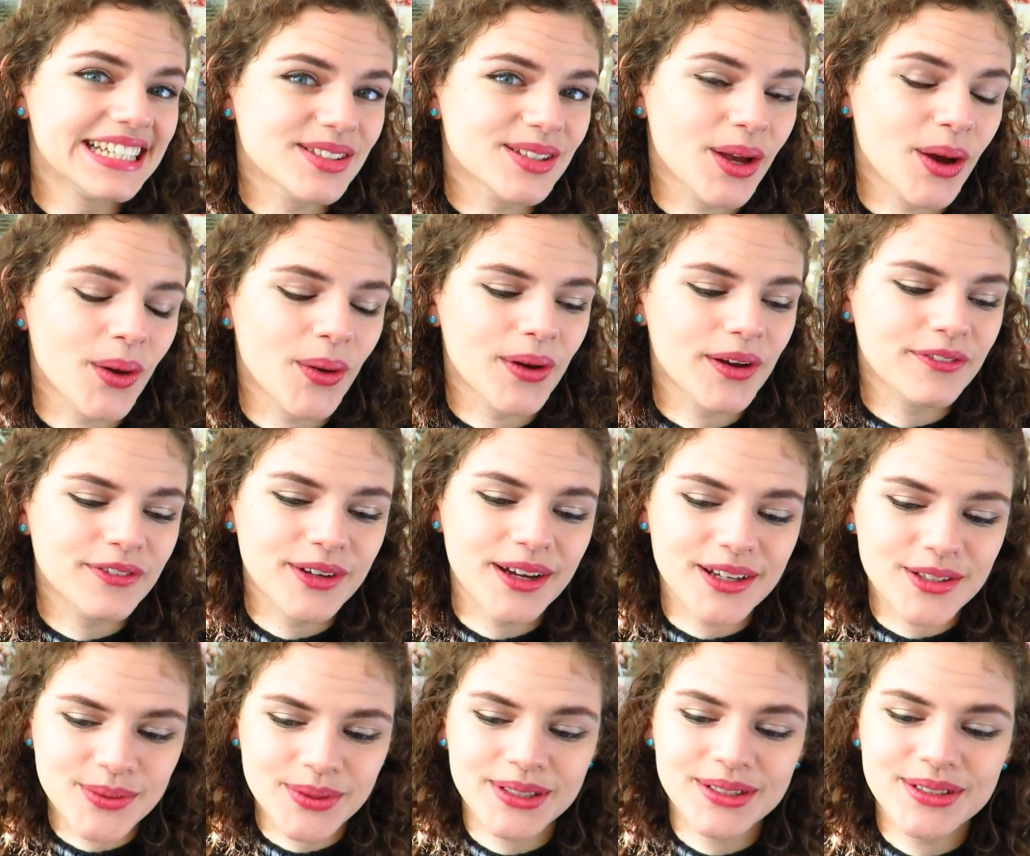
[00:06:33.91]
So if you
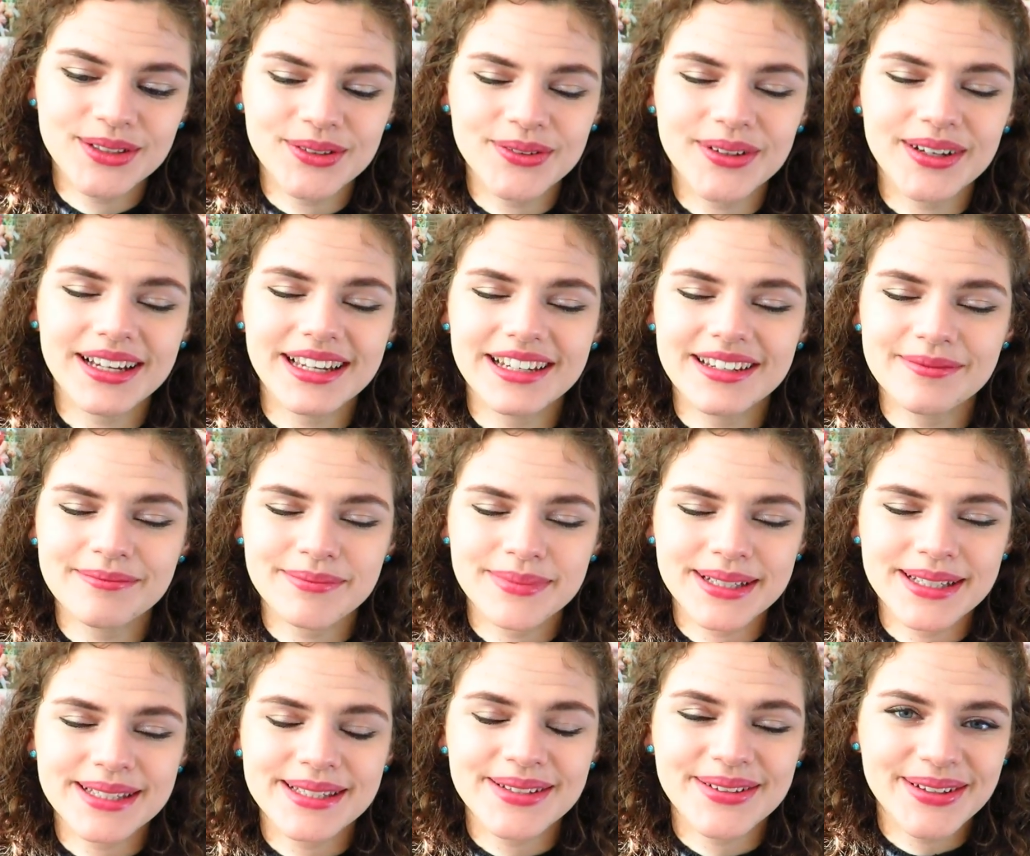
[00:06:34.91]
guys want to do one,
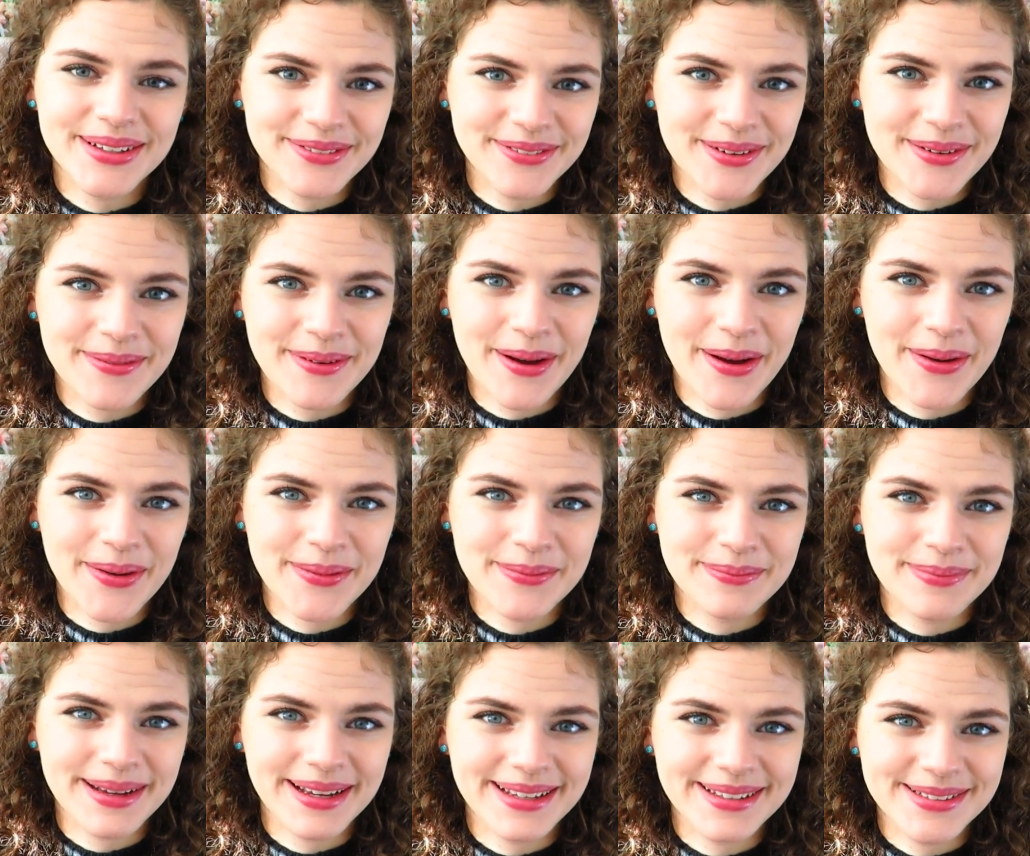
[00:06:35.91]
please don't give up
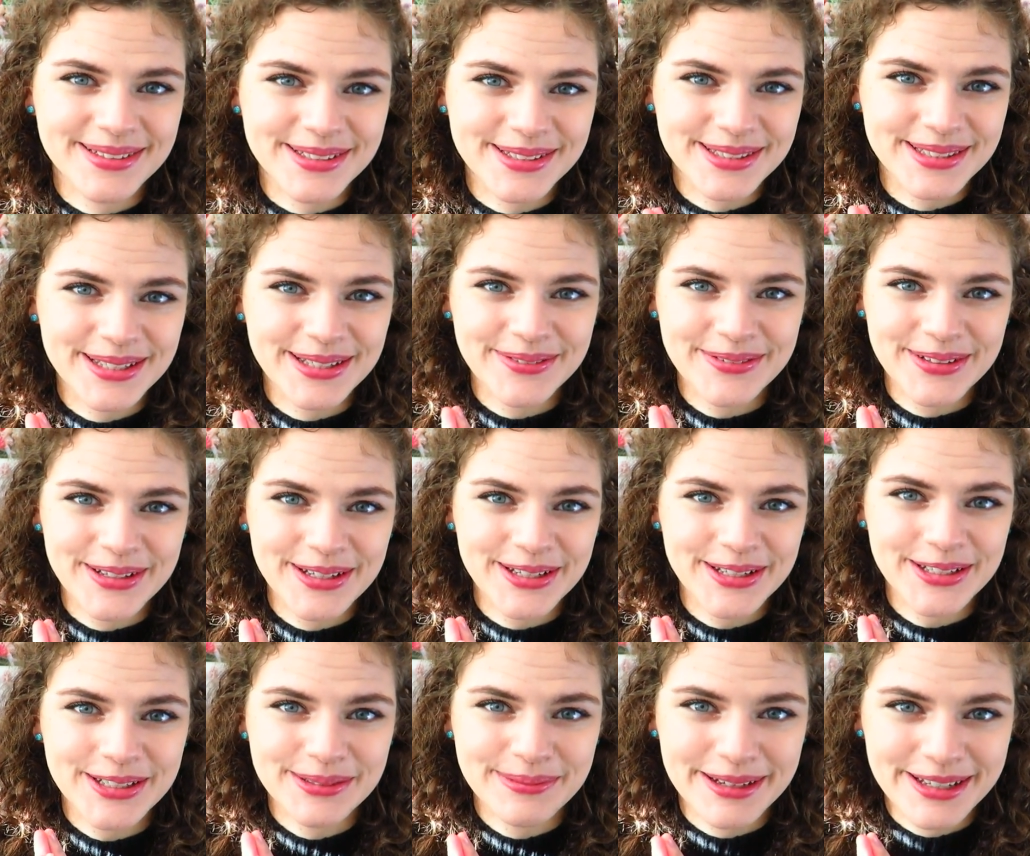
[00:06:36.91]
hope and just give it
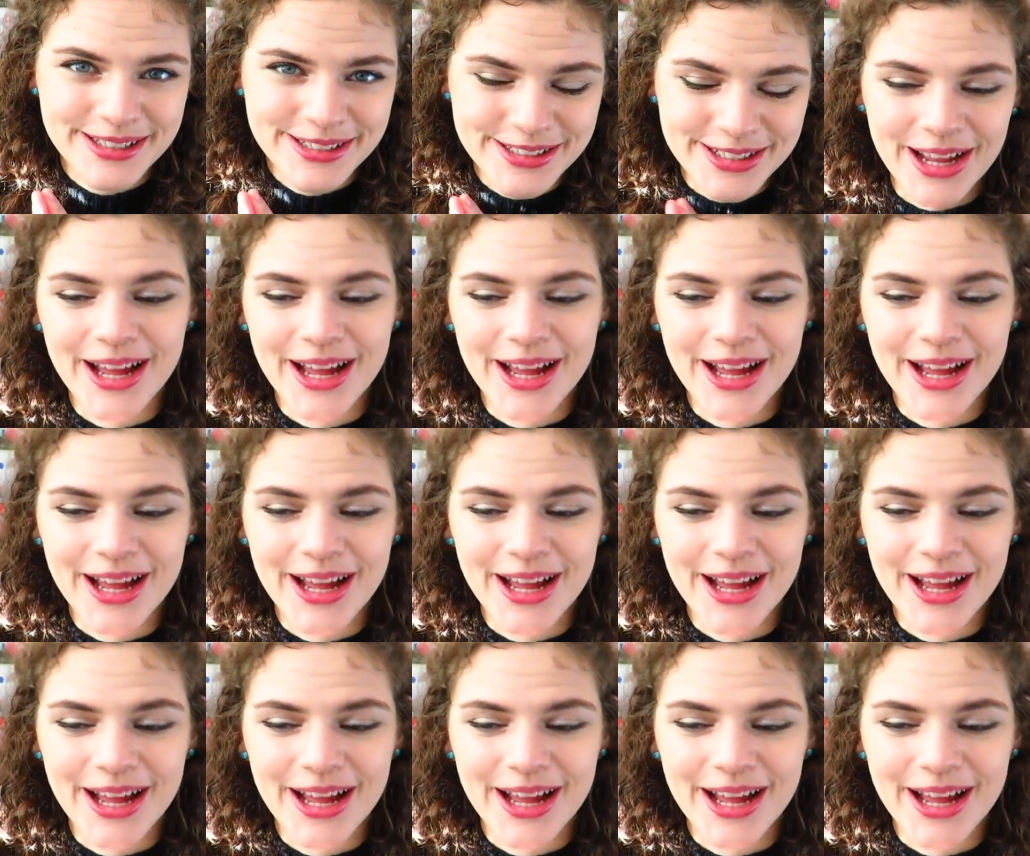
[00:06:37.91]
your best